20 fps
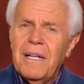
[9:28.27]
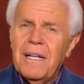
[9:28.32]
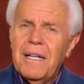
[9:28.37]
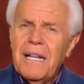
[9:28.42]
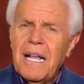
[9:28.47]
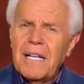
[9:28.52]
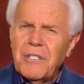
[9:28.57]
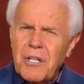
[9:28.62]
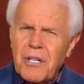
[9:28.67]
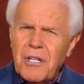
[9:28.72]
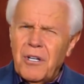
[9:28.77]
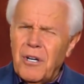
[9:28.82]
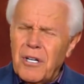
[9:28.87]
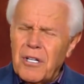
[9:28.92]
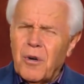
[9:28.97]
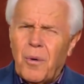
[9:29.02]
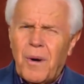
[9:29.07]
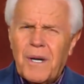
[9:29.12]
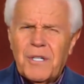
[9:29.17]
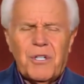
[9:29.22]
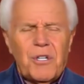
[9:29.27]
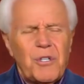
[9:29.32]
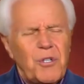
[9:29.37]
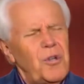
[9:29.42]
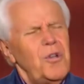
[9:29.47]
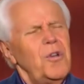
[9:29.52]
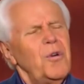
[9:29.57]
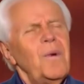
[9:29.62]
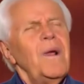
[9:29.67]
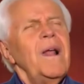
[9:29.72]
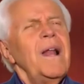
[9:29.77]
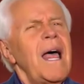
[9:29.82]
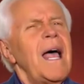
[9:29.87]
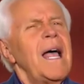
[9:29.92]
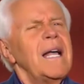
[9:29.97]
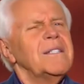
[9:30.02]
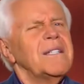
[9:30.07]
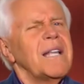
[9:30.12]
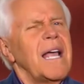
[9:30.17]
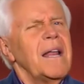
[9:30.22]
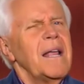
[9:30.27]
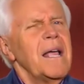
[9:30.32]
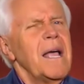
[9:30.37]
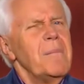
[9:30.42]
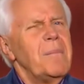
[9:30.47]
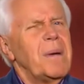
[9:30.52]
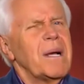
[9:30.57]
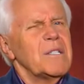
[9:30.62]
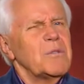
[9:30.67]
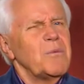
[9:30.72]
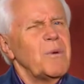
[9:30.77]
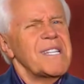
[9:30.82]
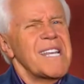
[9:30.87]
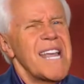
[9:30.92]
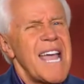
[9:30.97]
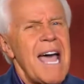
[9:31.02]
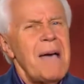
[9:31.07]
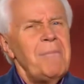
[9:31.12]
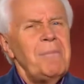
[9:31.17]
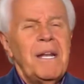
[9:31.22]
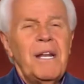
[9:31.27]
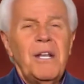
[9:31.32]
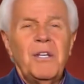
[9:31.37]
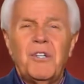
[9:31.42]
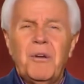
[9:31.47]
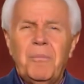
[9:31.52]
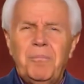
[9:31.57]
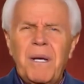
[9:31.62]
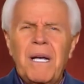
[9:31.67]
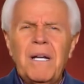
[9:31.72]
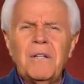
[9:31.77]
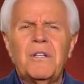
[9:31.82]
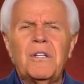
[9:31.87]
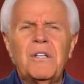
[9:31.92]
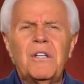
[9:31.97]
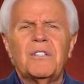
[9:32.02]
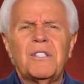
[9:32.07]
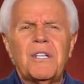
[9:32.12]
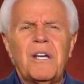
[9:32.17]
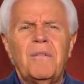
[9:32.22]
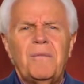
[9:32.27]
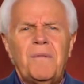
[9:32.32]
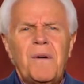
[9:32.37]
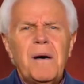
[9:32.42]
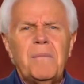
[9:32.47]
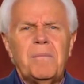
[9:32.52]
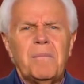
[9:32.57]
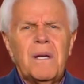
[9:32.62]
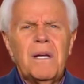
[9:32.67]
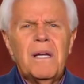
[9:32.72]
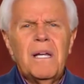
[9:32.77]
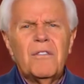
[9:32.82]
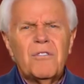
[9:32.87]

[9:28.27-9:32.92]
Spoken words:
That's a good question. Do you realize that? Because what's happening is you're building yourself up.